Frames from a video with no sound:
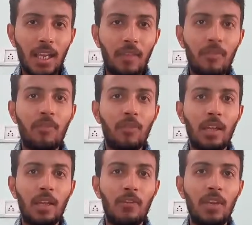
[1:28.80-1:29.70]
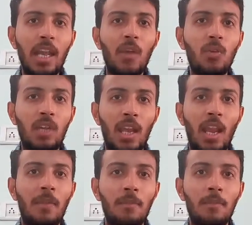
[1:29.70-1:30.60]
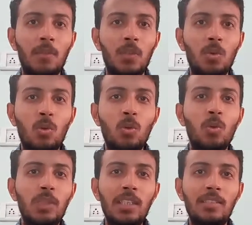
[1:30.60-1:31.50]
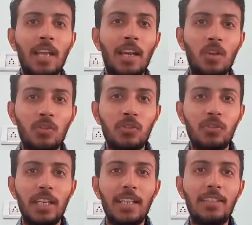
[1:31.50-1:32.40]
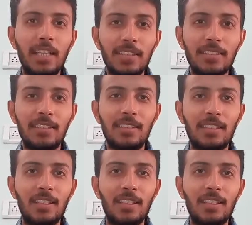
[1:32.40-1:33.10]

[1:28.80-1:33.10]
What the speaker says: If we have time to do these kind of silly things,